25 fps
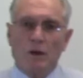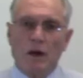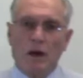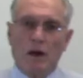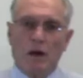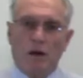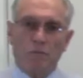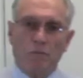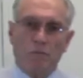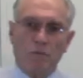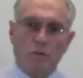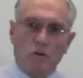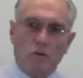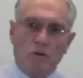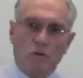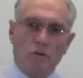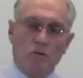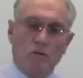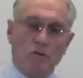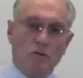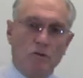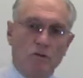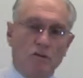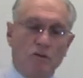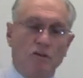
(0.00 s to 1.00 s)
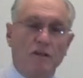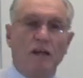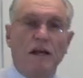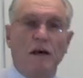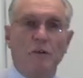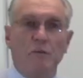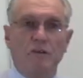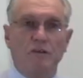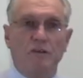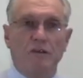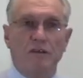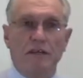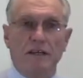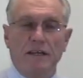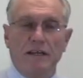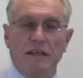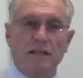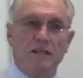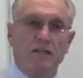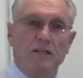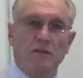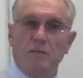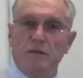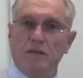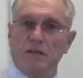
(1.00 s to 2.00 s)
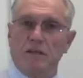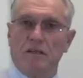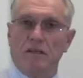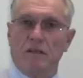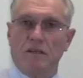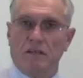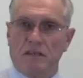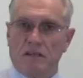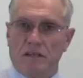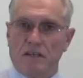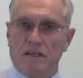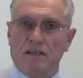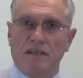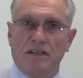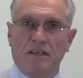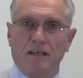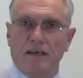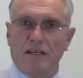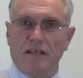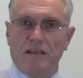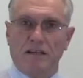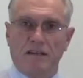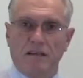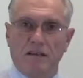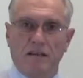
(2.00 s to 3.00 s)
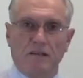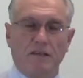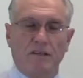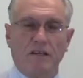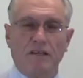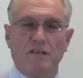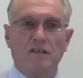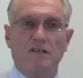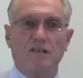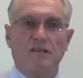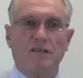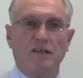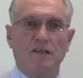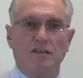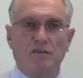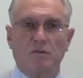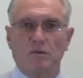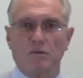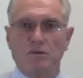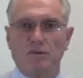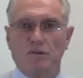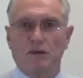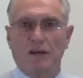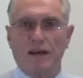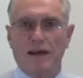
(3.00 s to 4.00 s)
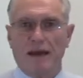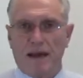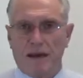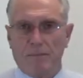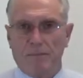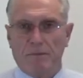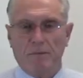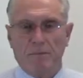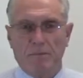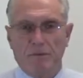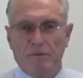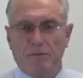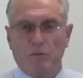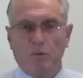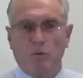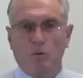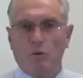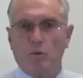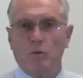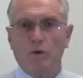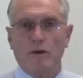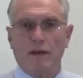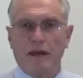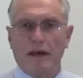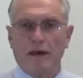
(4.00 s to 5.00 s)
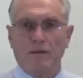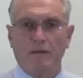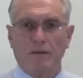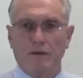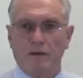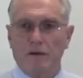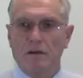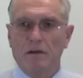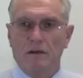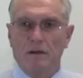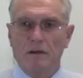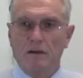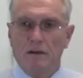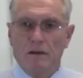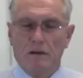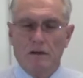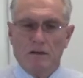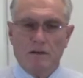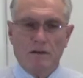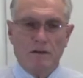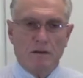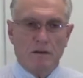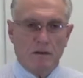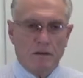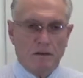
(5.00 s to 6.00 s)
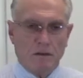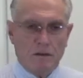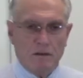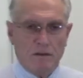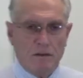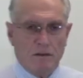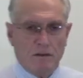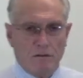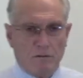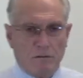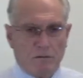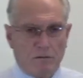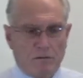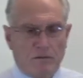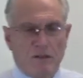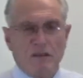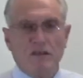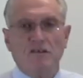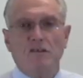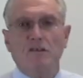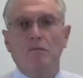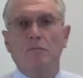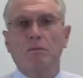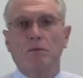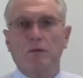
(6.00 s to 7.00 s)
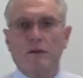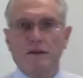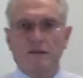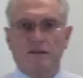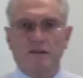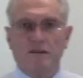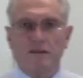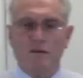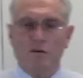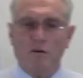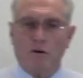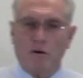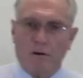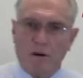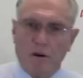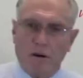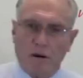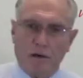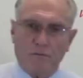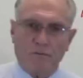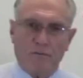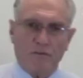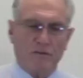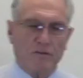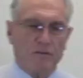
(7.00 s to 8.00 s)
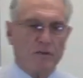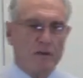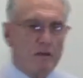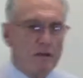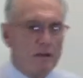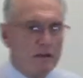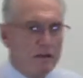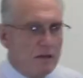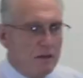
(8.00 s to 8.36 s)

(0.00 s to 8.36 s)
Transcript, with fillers: um, you, you said I was an idiot to be to think that such and such was going to happen before we had the the, the uh, things in place in the office.